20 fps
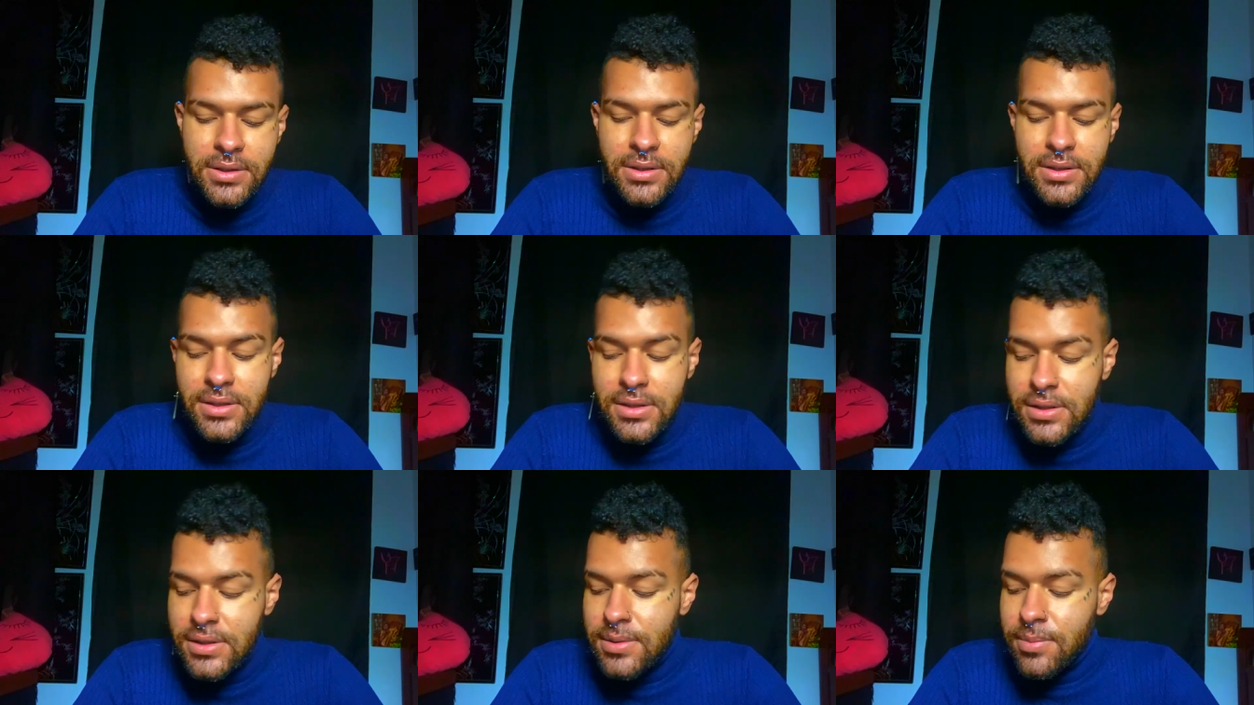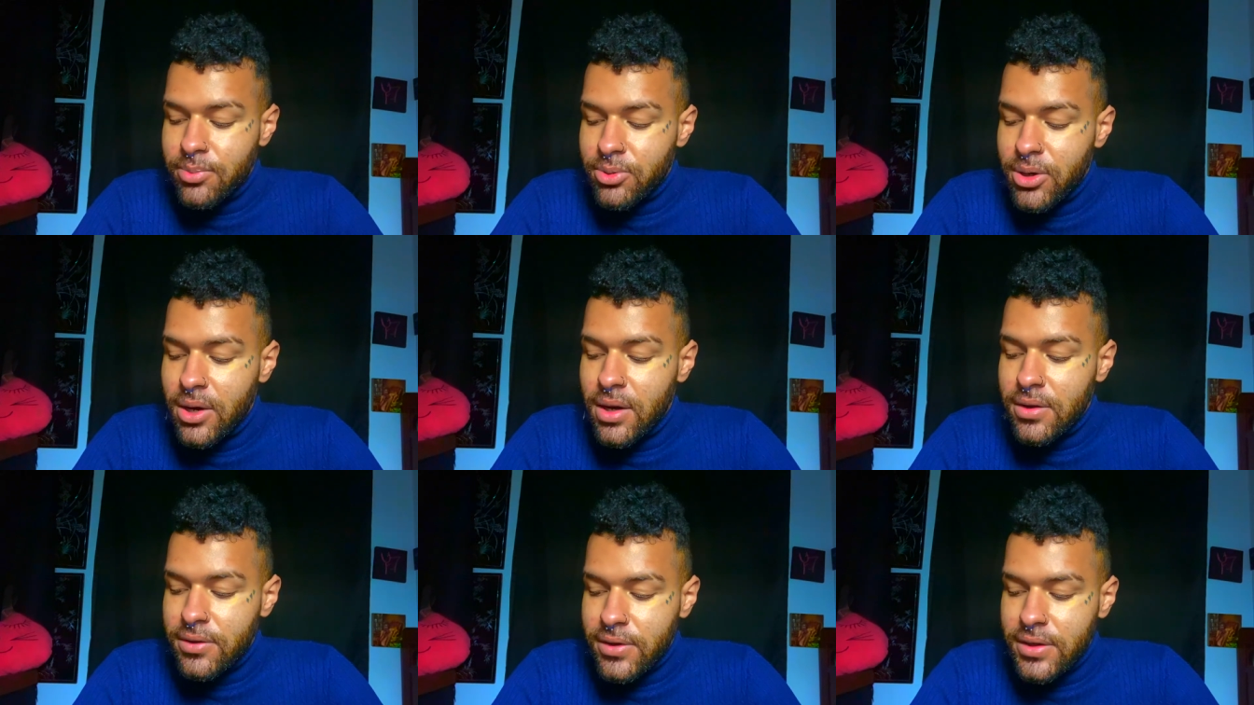And it's a
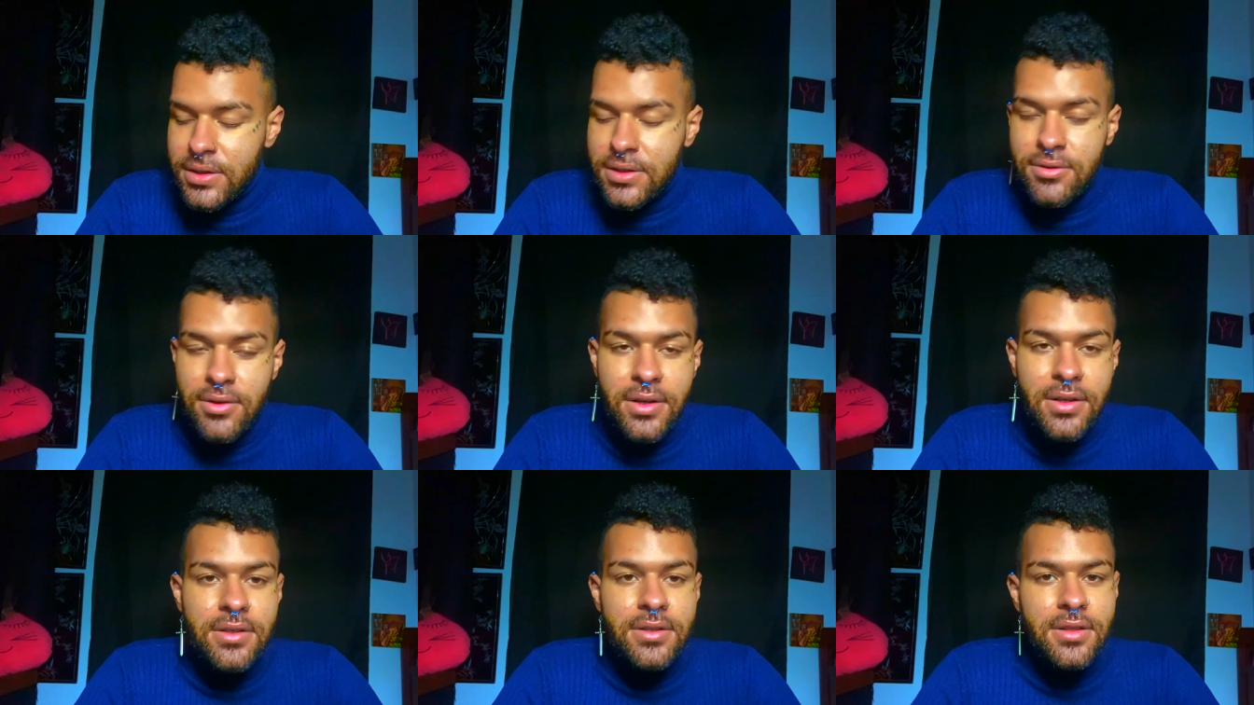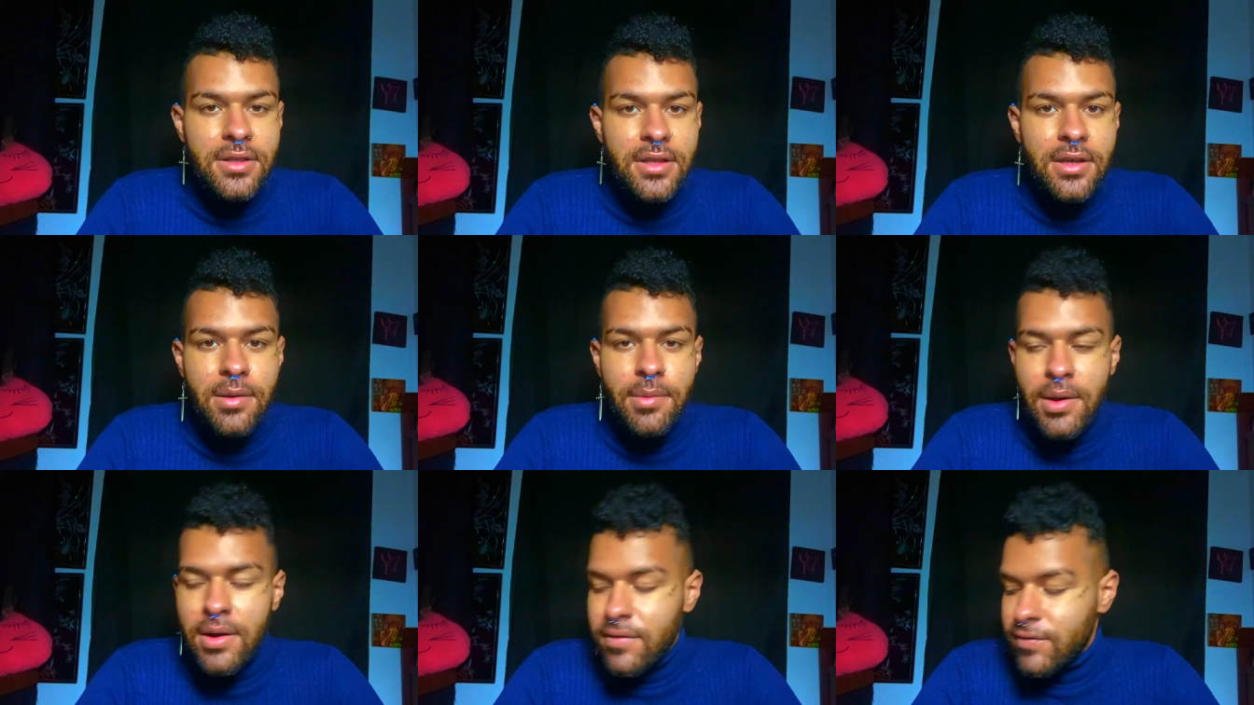progress, right? You think
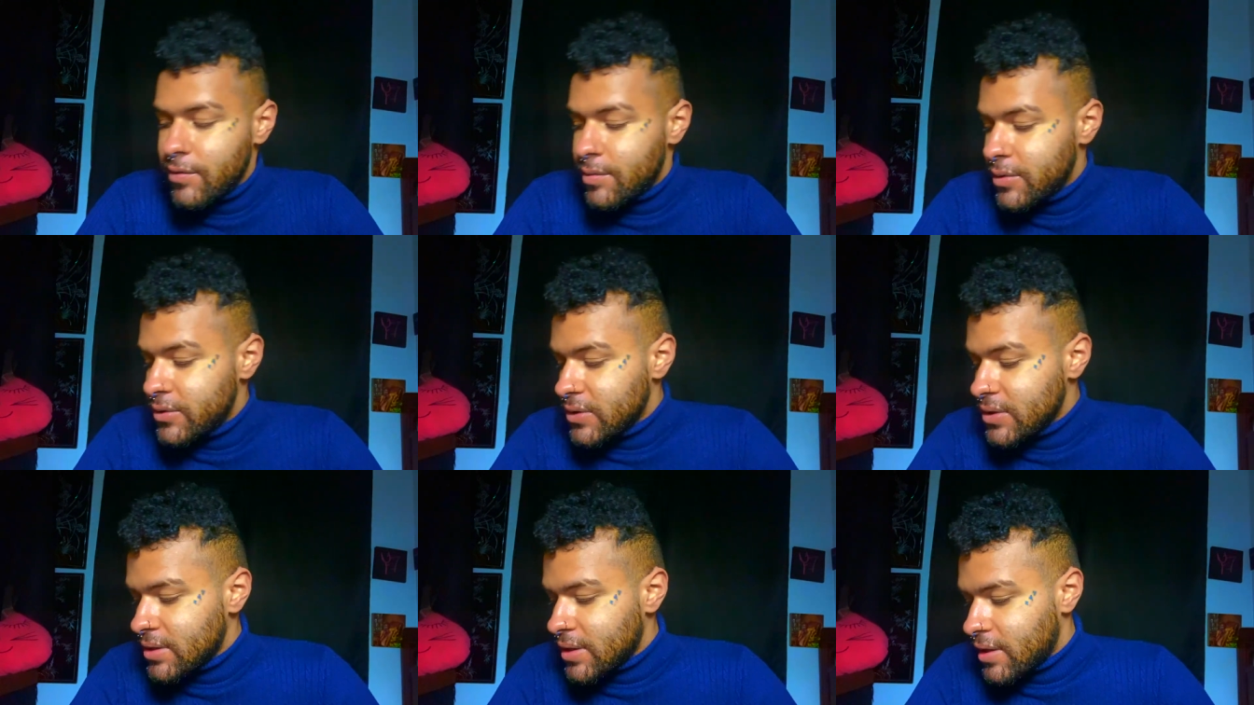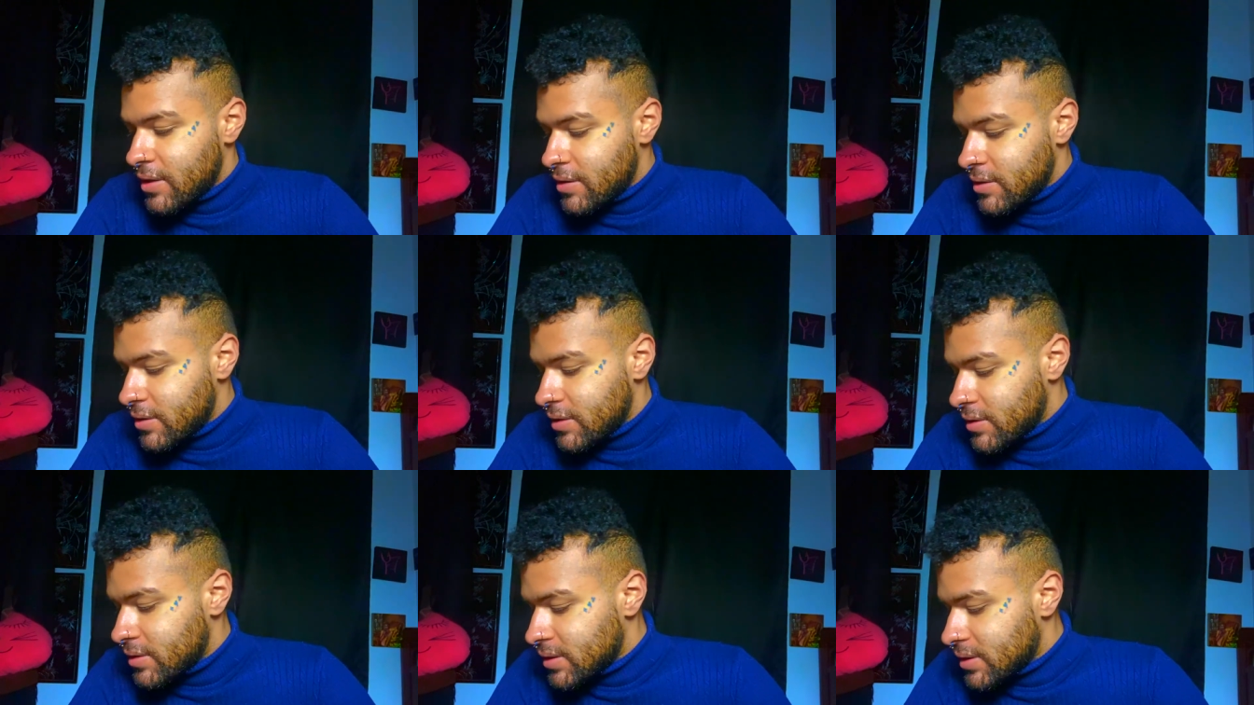about it from your side of
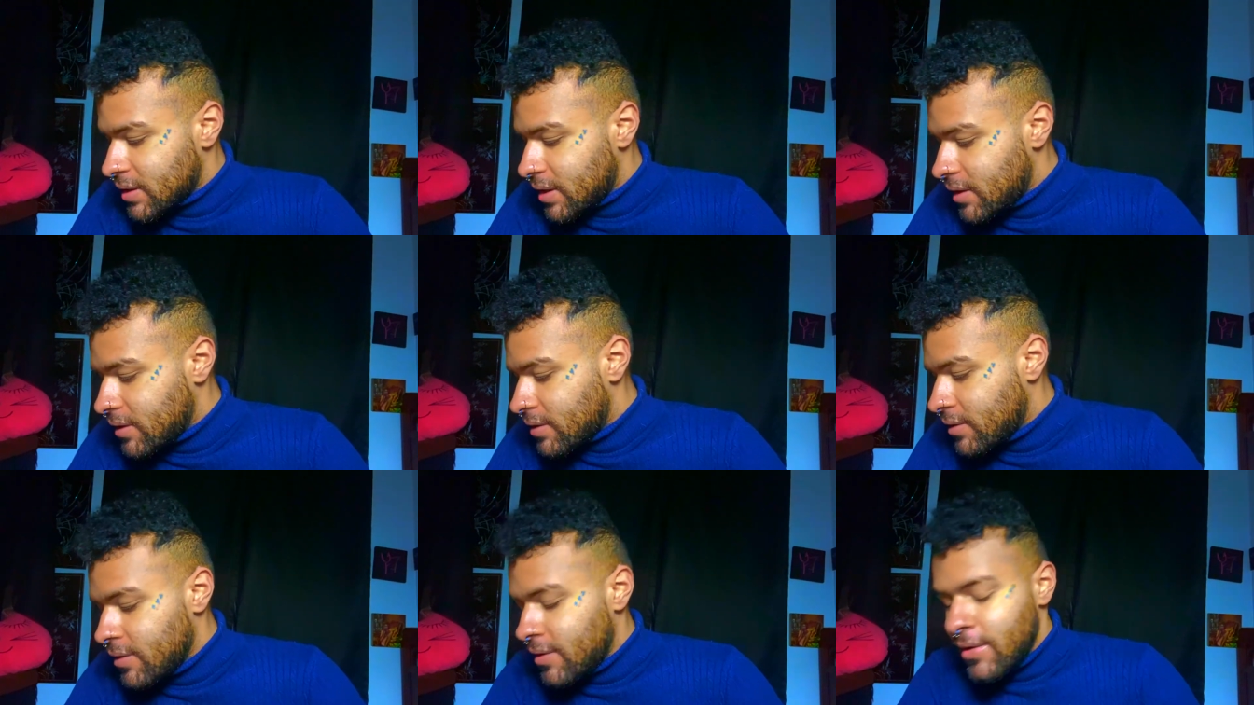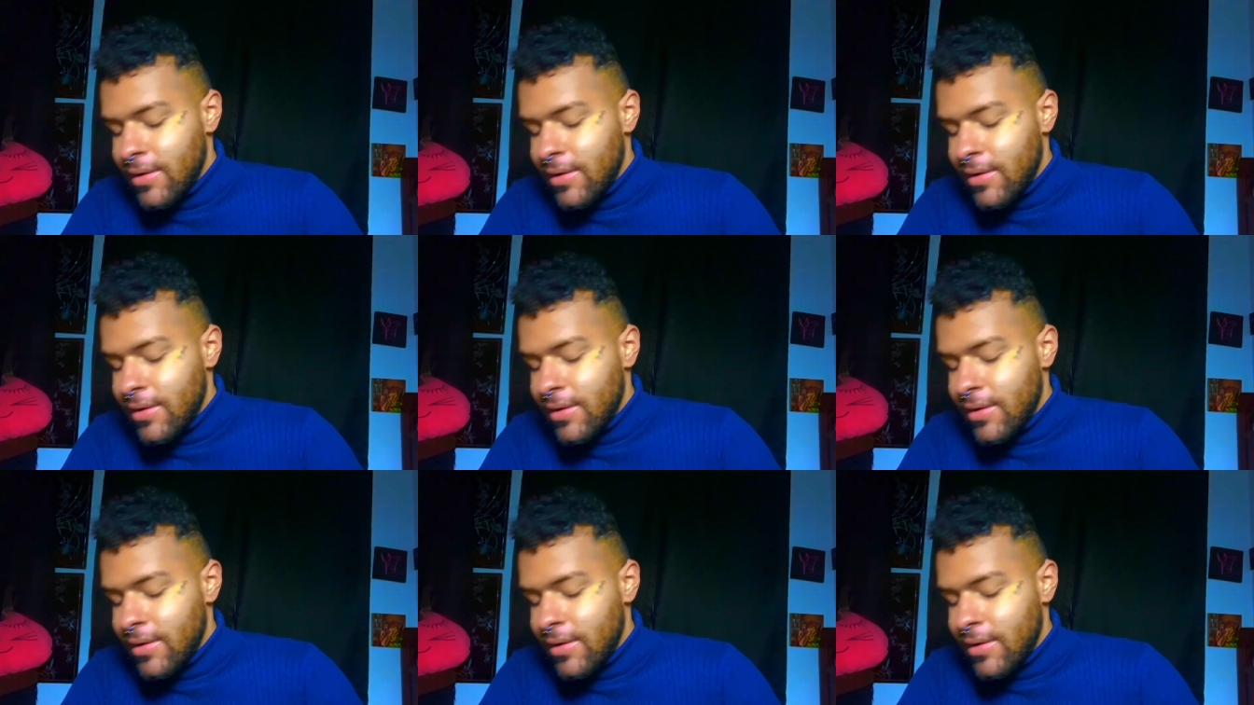things, like